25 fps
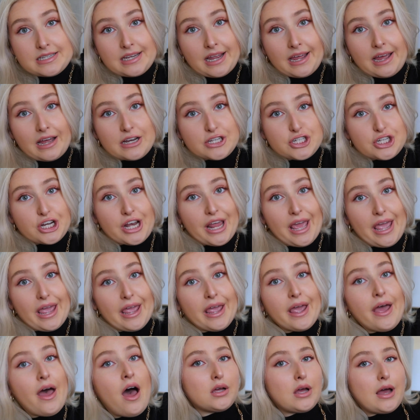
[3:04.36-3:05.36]
today,
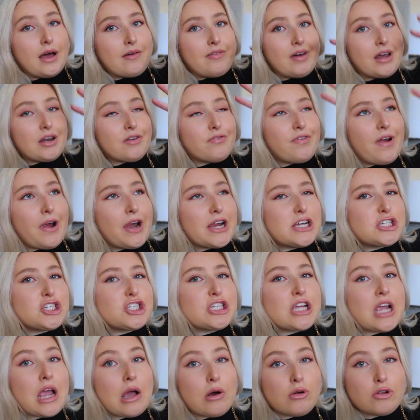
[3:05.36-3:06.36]
actually. I've had a very
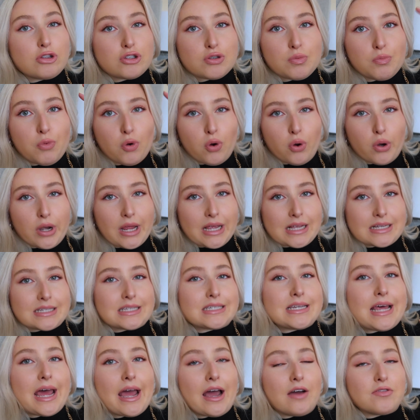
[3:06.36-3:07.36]
chilled morning today.